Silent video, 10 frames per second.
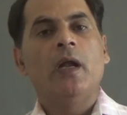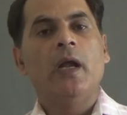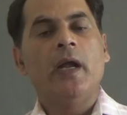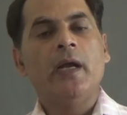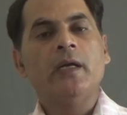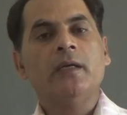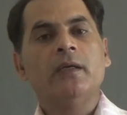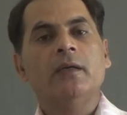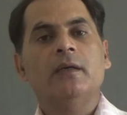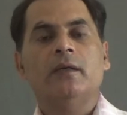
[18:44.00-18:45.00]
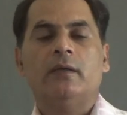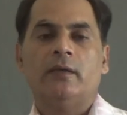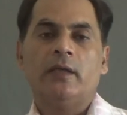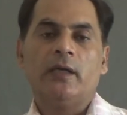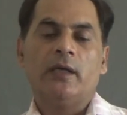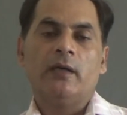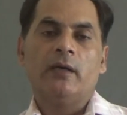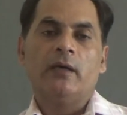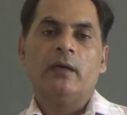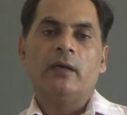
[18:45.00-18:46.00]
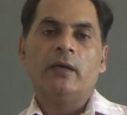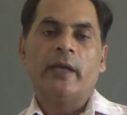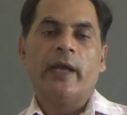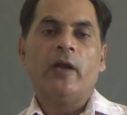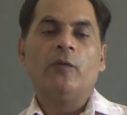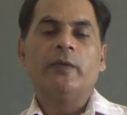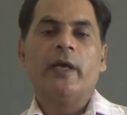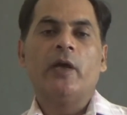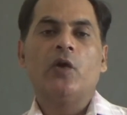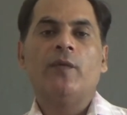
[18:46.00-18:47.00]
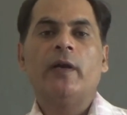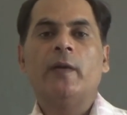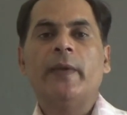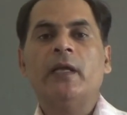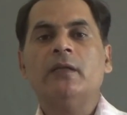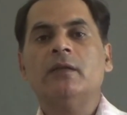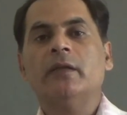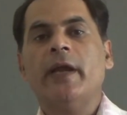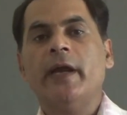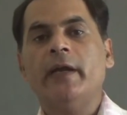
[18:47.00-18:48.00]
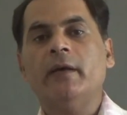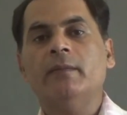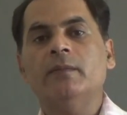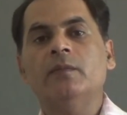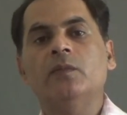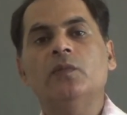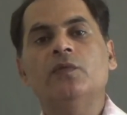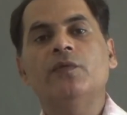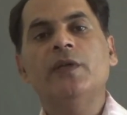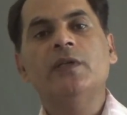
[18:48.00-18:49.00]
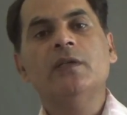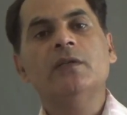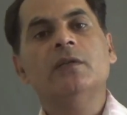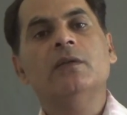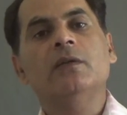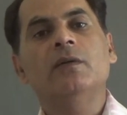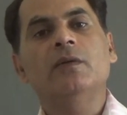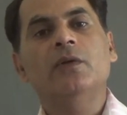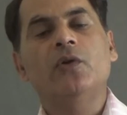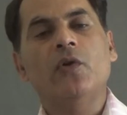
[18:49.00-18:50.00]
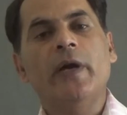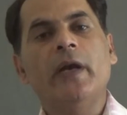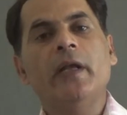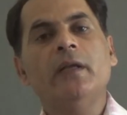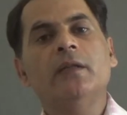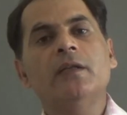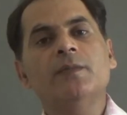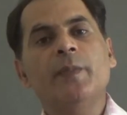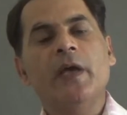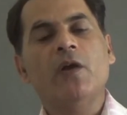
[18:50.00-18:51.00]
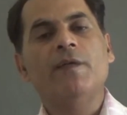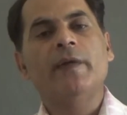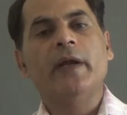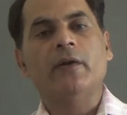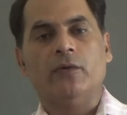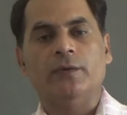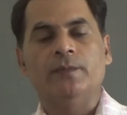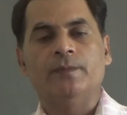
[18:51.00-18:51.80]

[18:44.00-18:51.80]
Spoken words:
and the tail of the arrow will remain the atom which is donating this pair of electron.